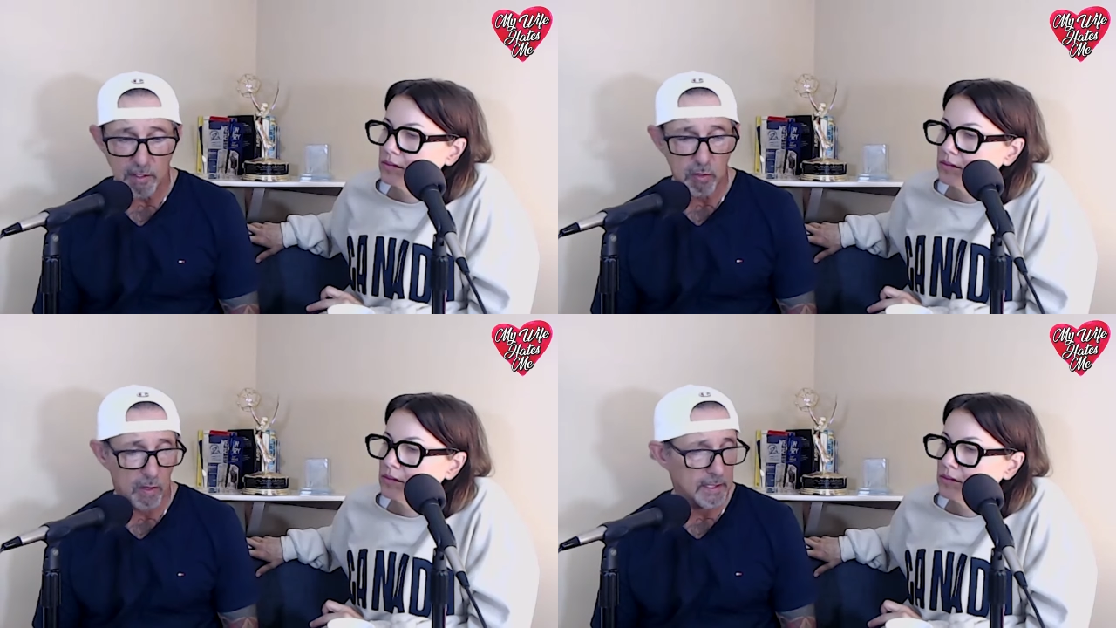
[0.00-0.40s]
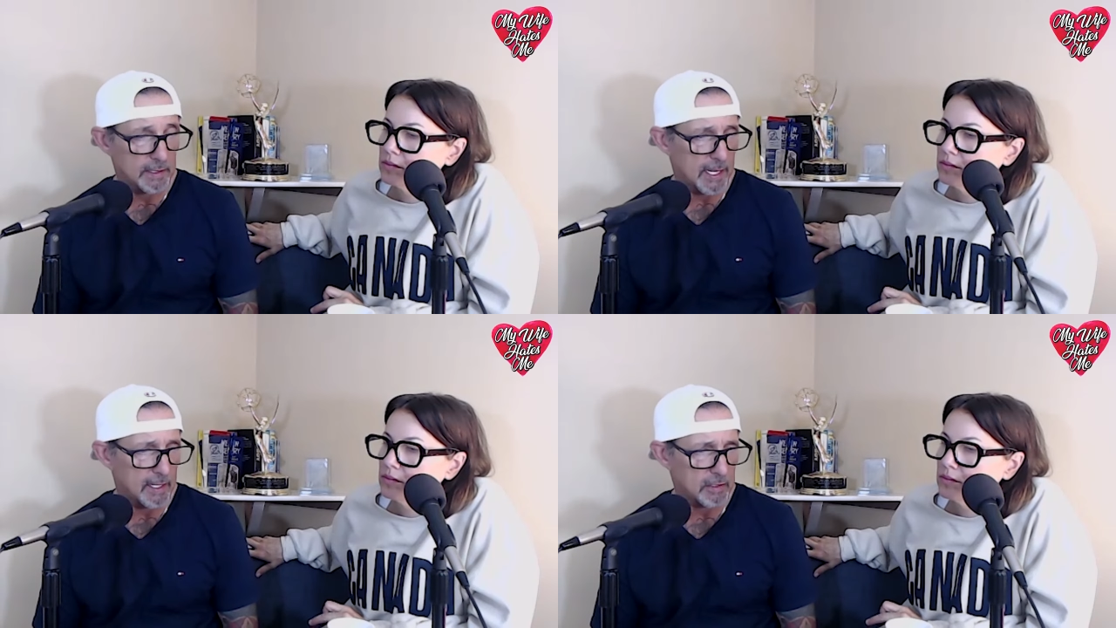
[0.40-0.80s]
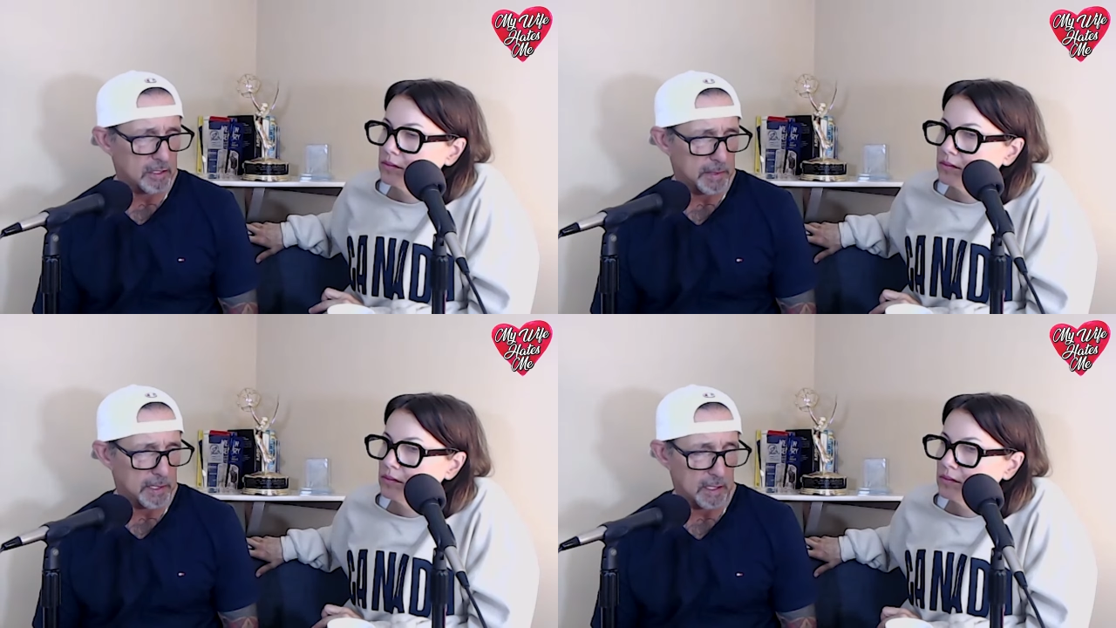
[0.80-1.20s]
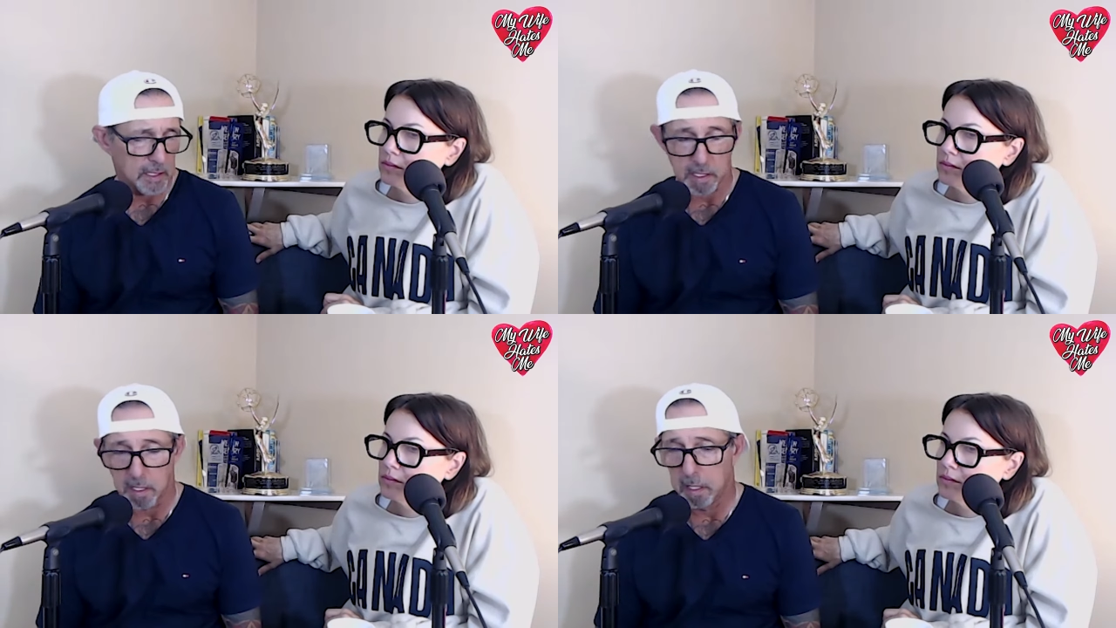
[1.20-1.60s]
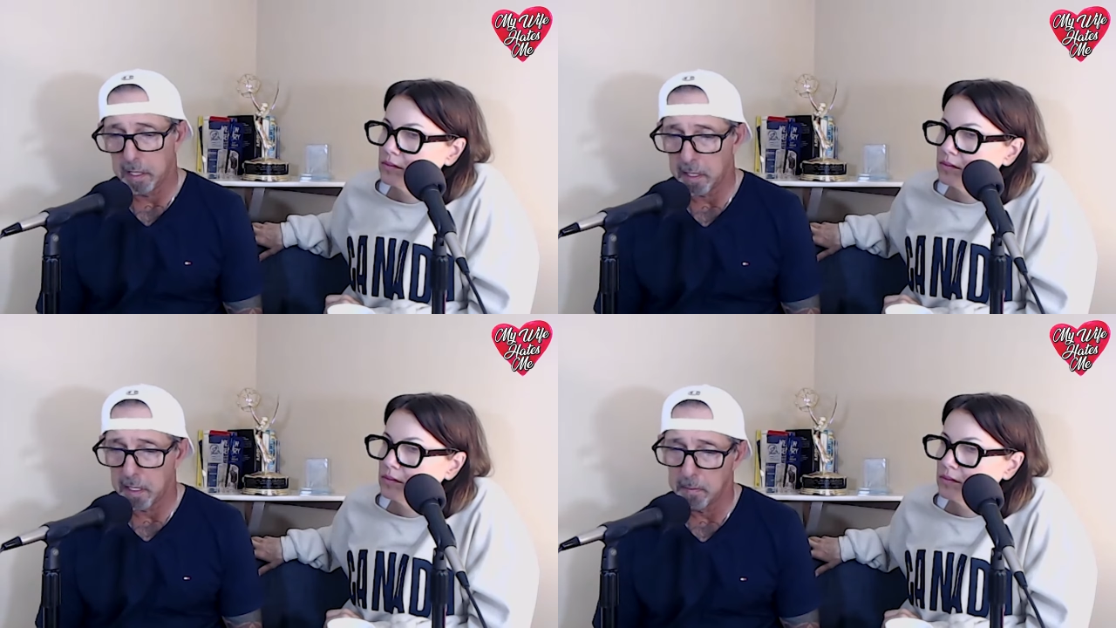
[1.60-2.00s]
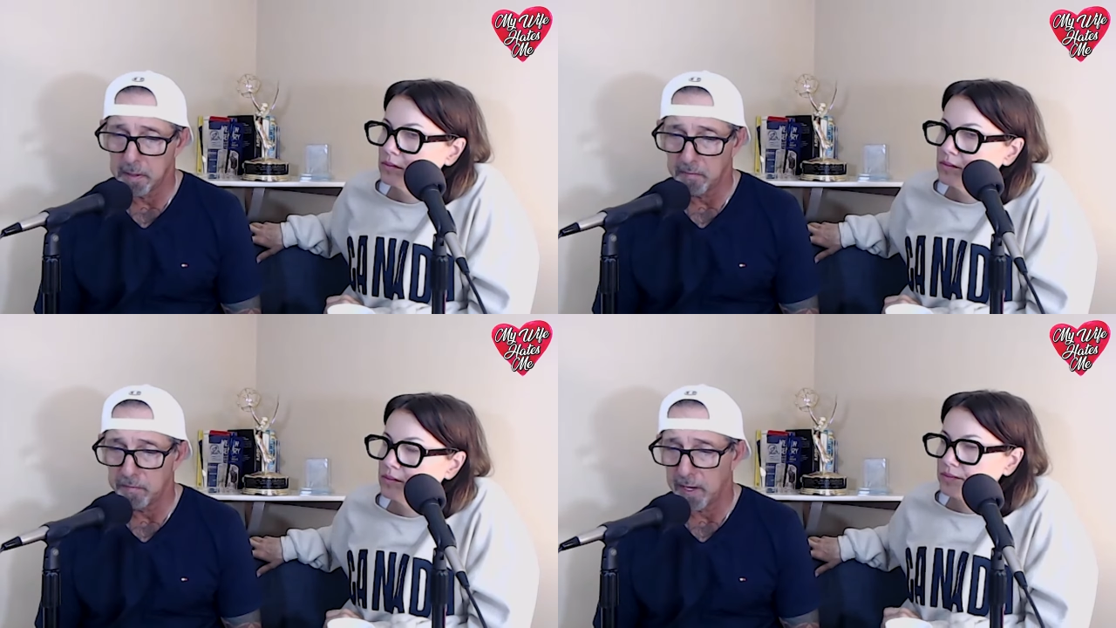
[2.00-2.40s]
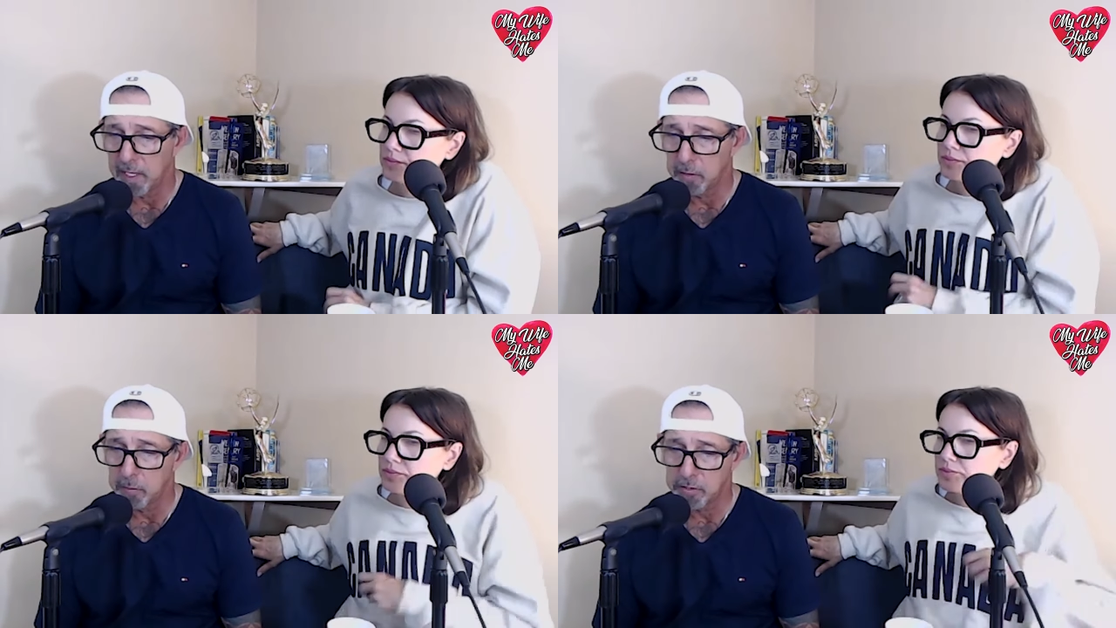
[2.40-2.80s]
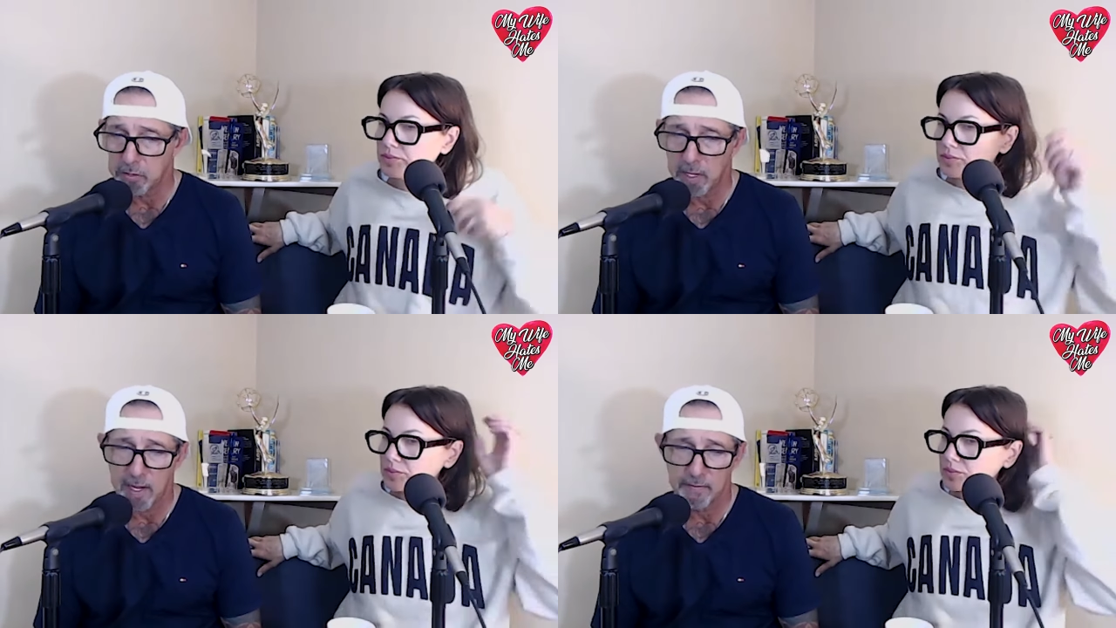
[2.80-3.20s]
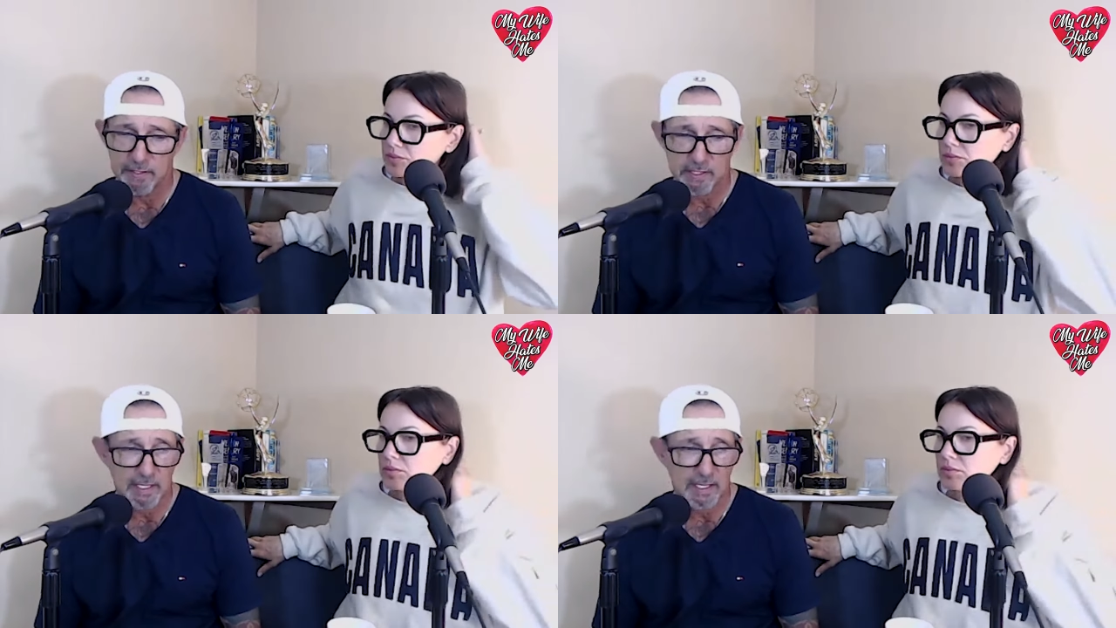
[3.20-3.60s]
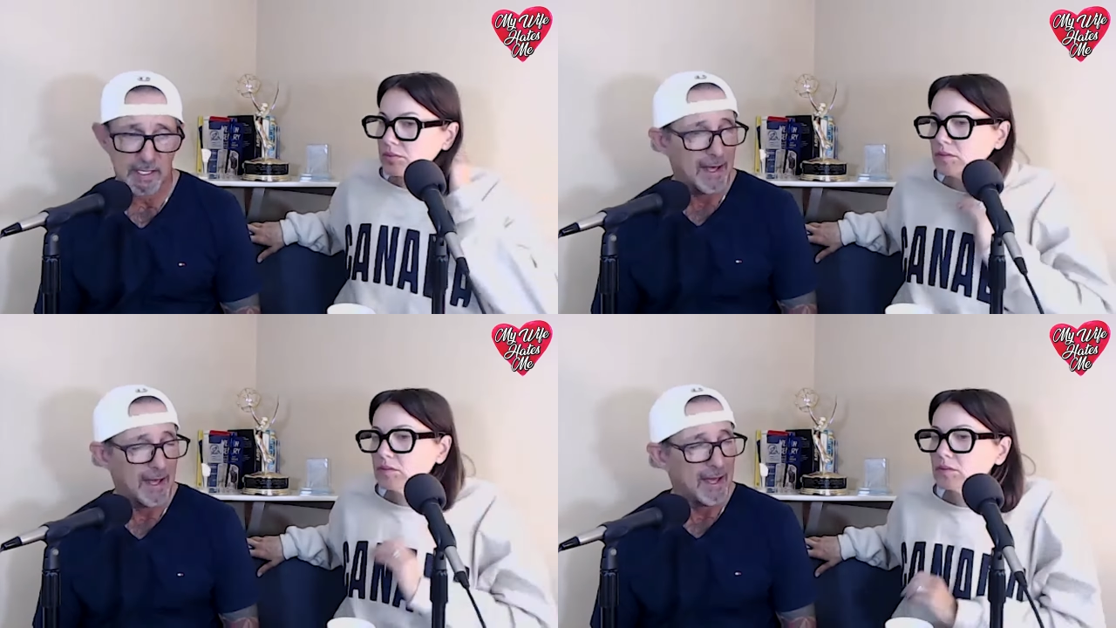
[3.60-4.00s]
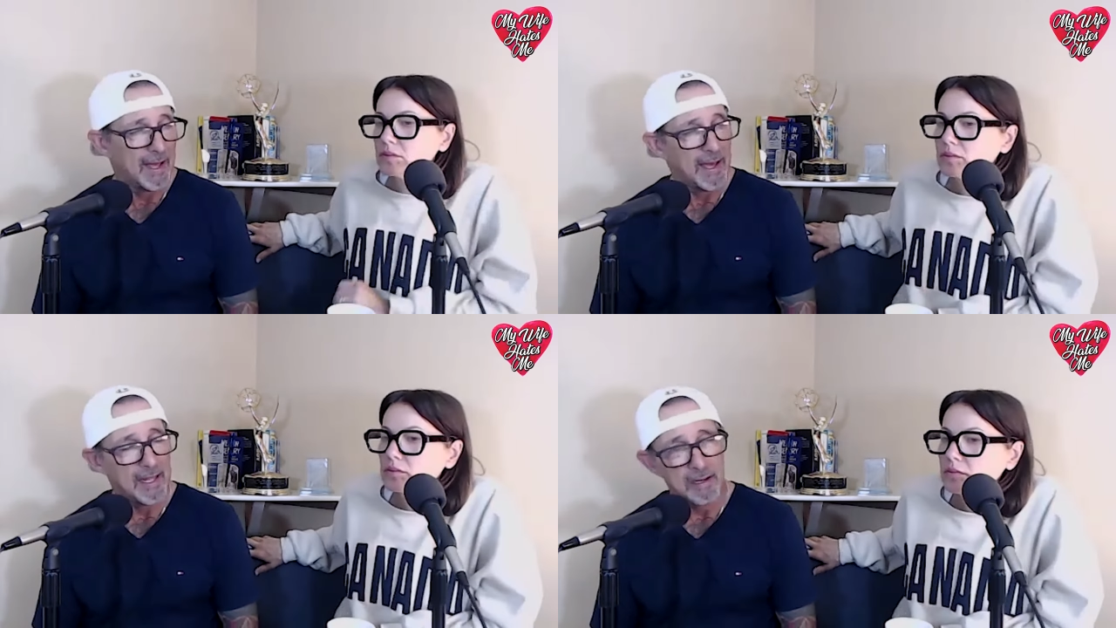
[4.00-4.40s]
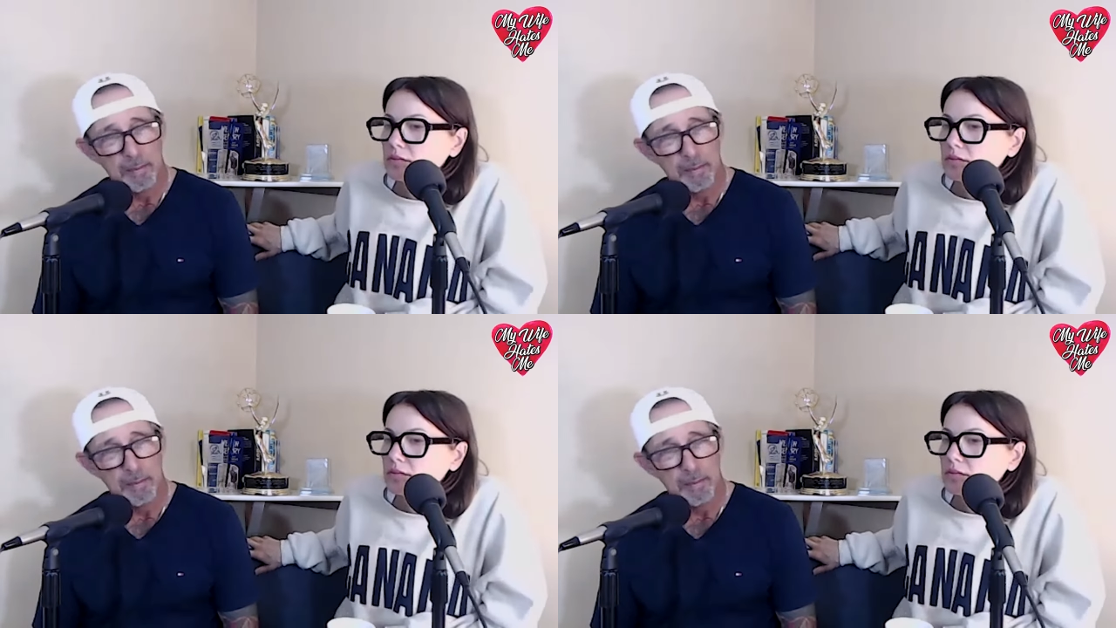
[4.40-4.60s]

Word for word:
Speaker 1: talking down to me, like, "Hey, how many followers you have? This and that." And I'm